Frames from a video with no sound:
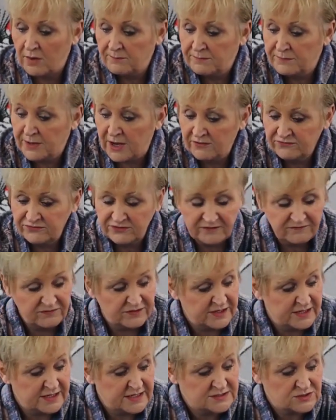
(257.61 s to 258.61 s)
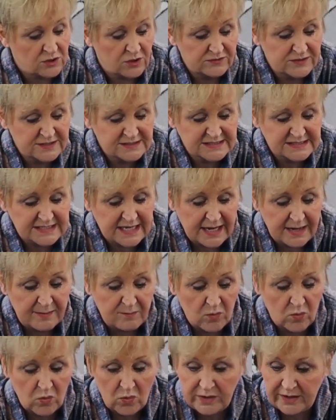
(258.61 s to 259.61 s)
Both of these are the
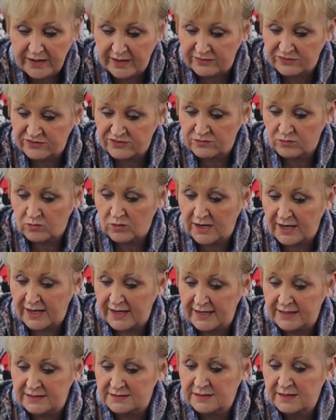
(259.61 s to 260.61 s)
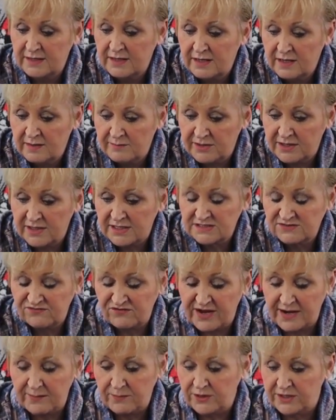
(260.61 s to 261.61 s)
same width, right? Because
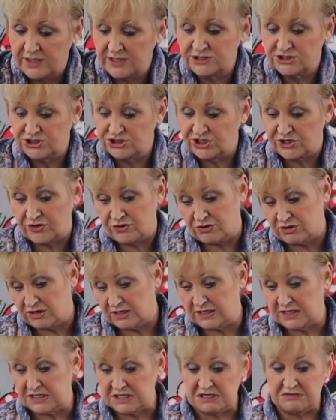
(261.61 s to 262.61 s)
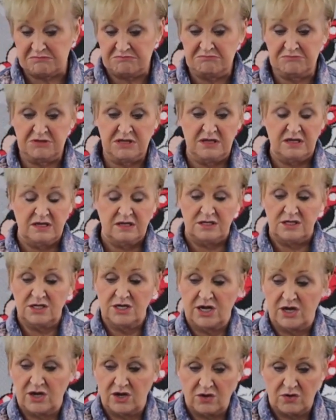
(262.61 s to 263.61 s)
fabric is generally, you
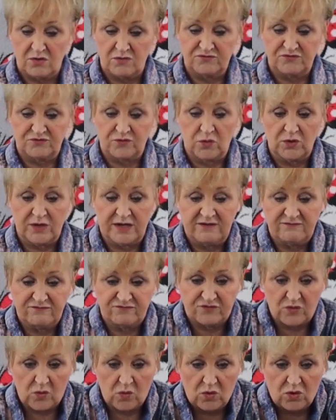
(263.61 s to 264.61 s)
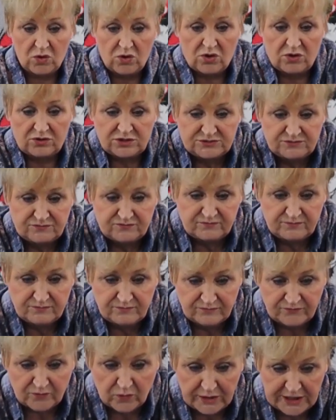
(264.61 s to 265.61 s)
know, 42
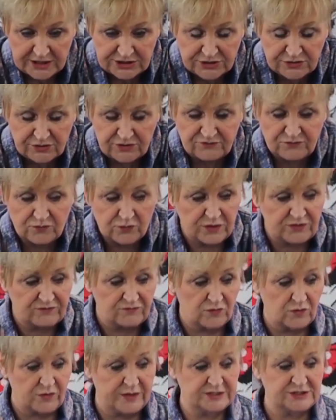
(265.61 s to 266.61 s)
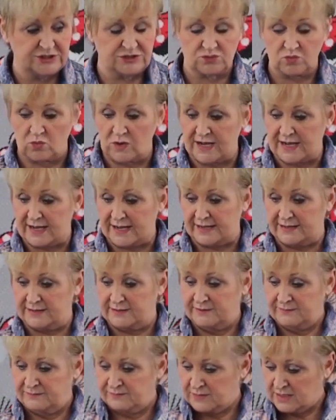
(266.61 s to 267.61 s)
to 44 inches wide.